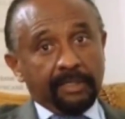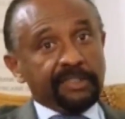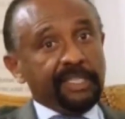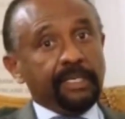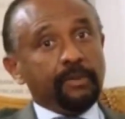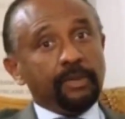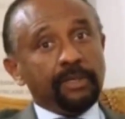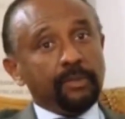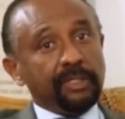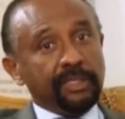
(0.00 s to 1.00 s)
You see,
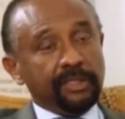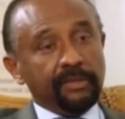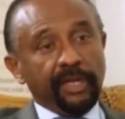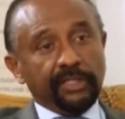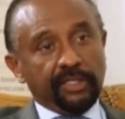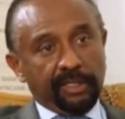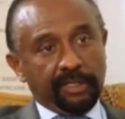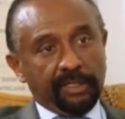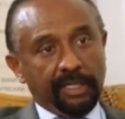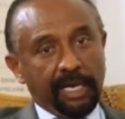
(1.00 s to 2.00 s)
with
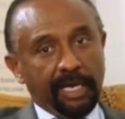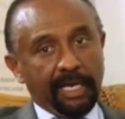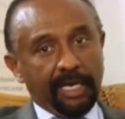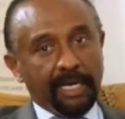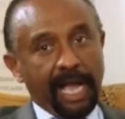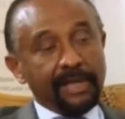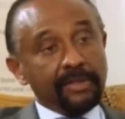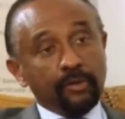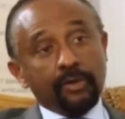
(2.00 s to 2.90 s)
integration, either